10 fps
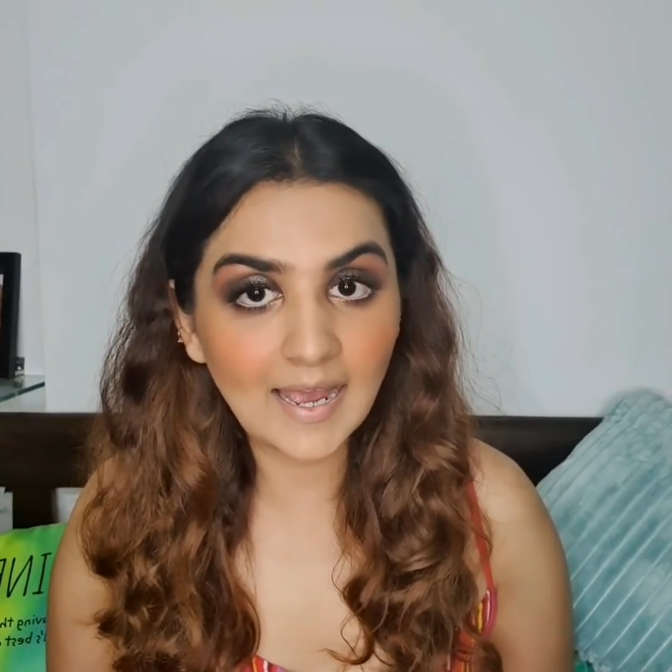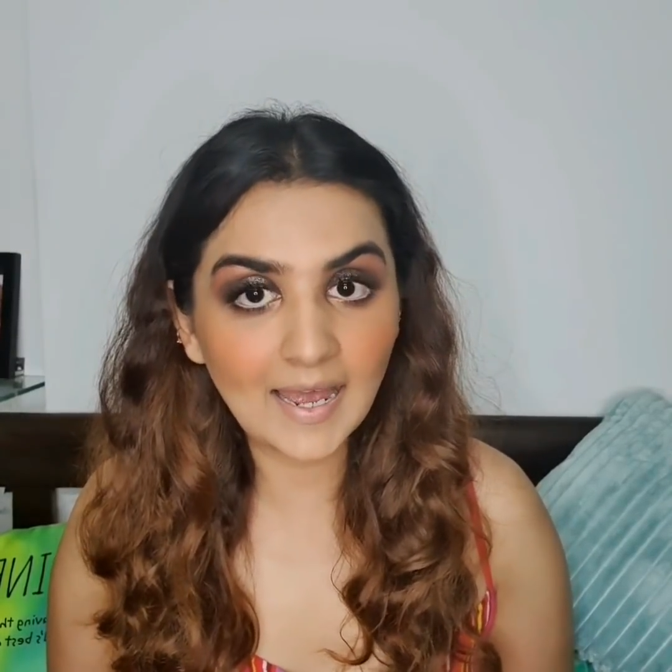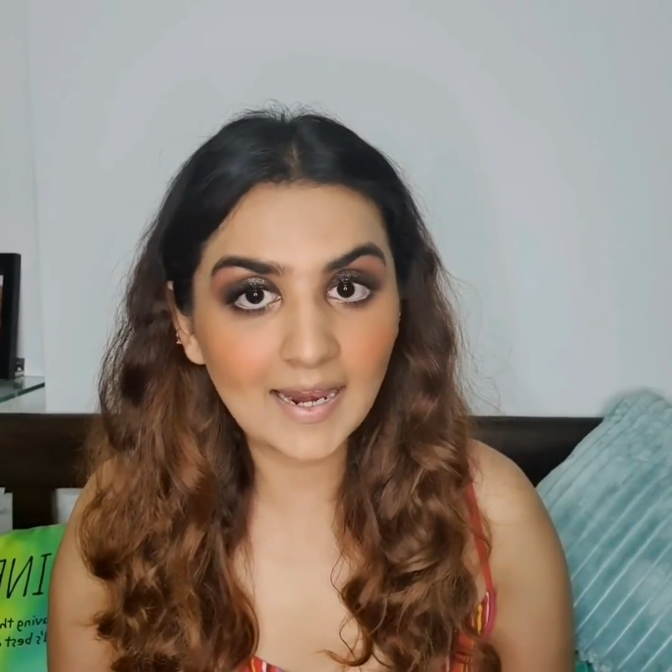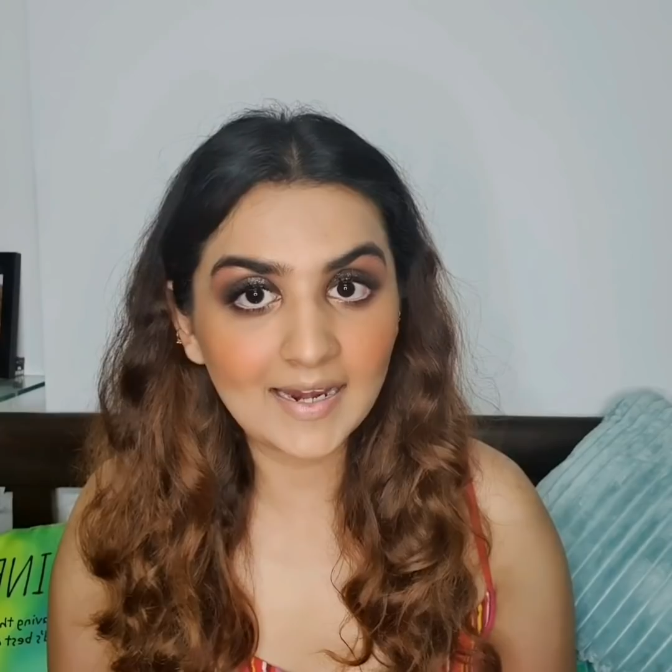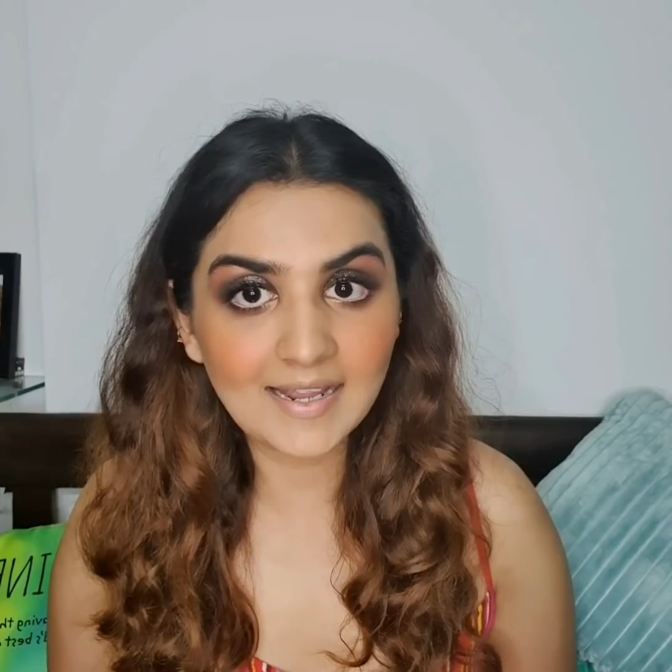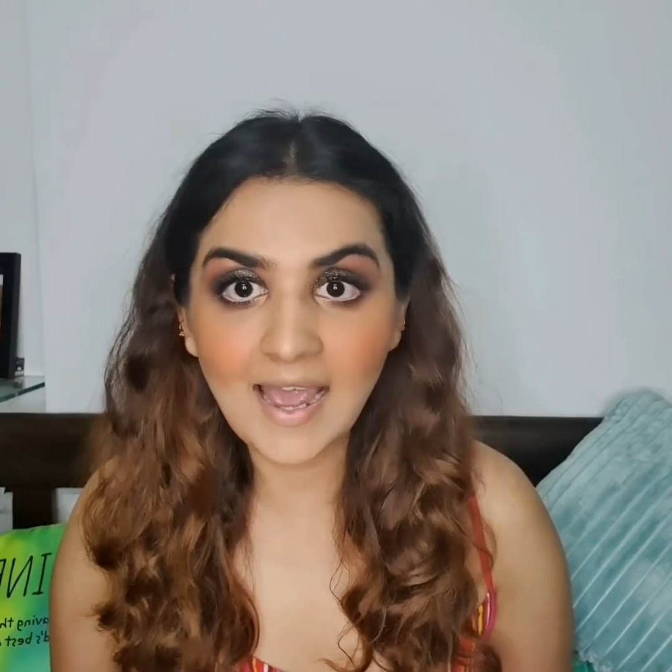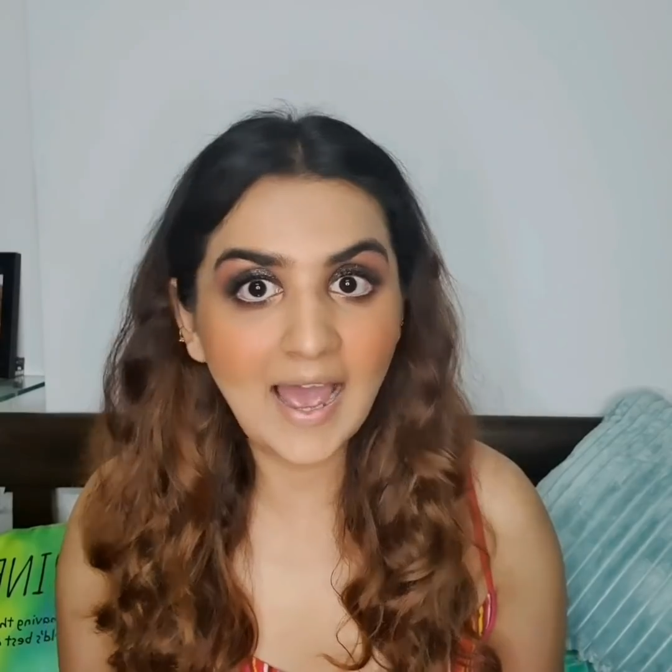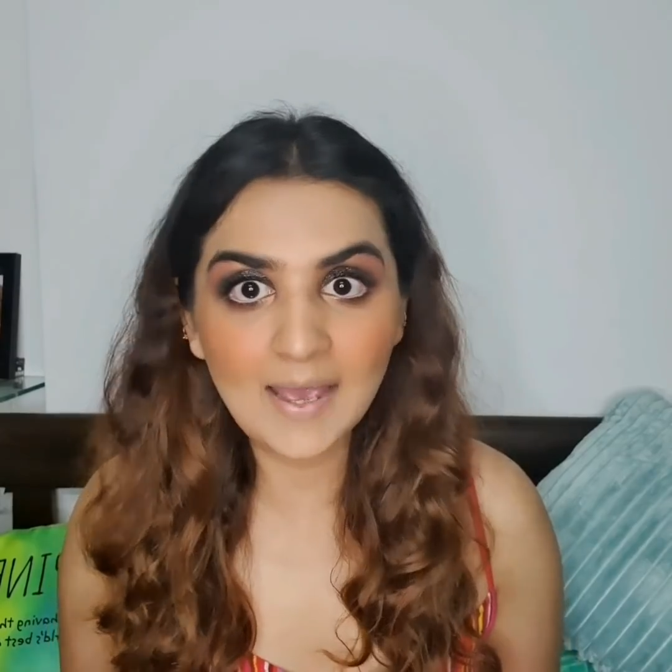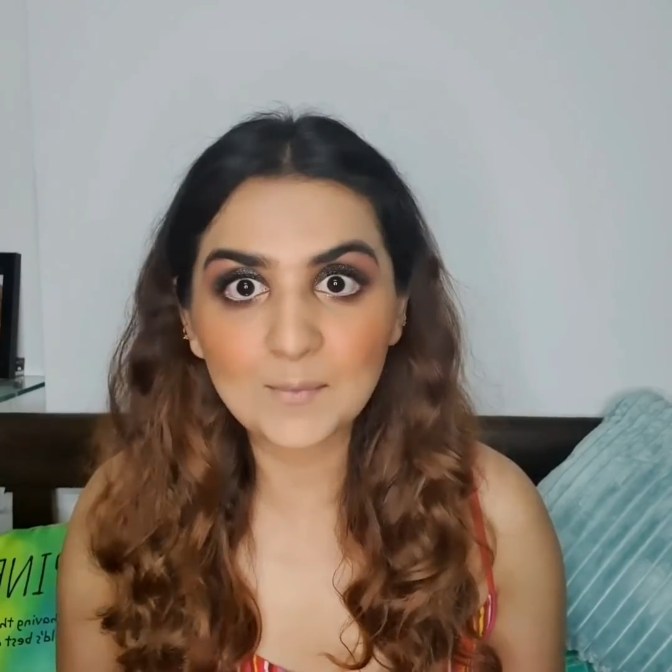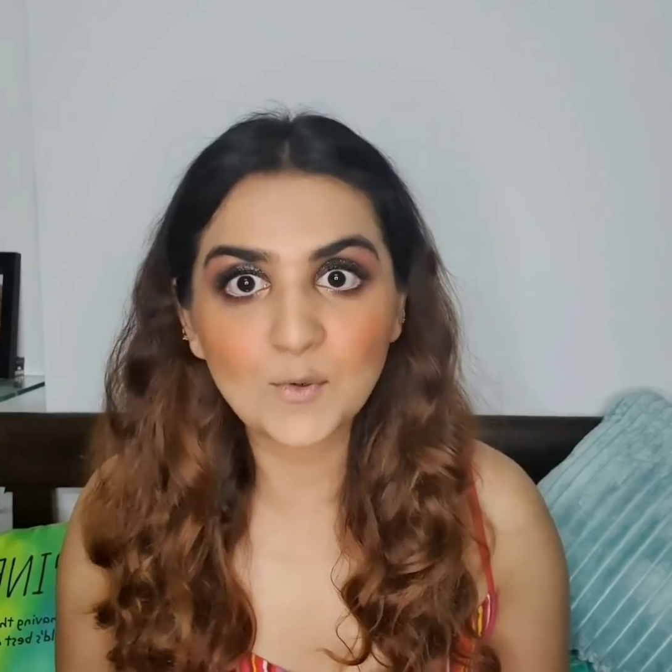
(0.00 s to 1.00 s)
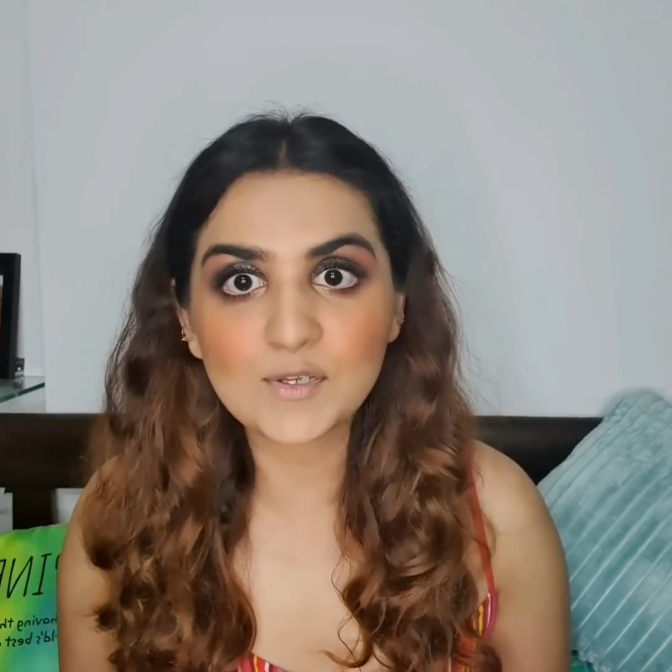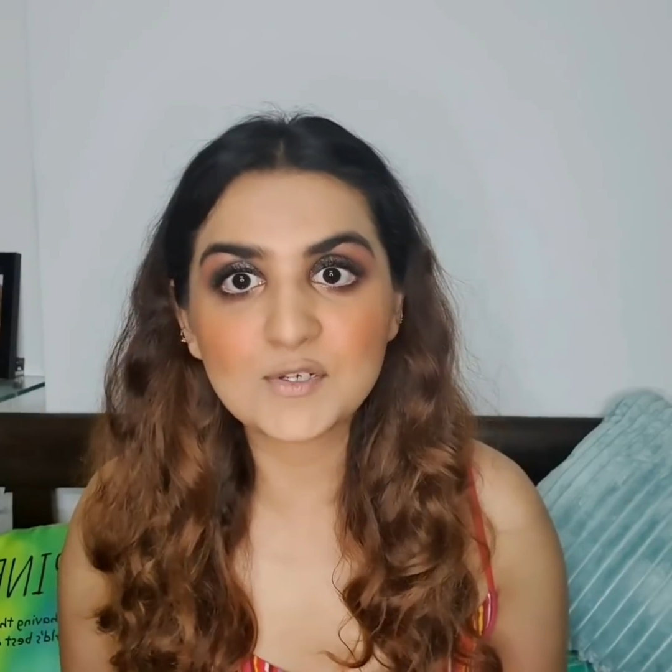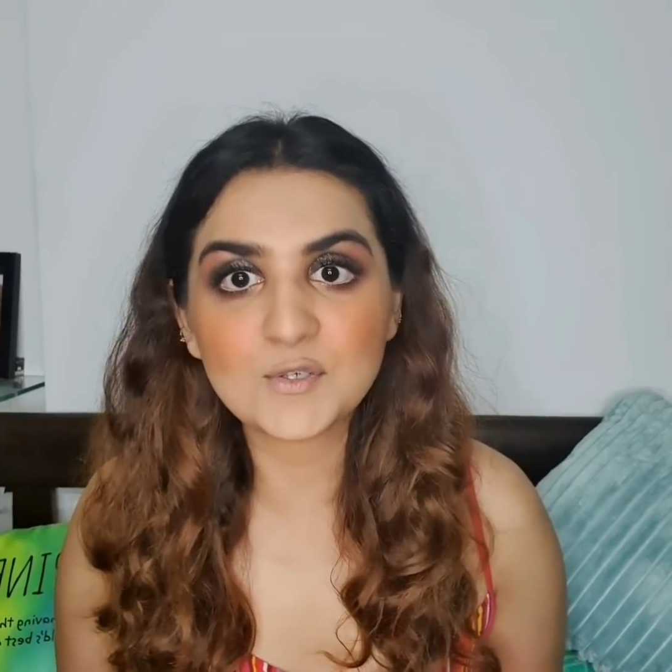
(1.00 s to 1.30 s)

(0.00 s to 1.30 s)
and I'm going to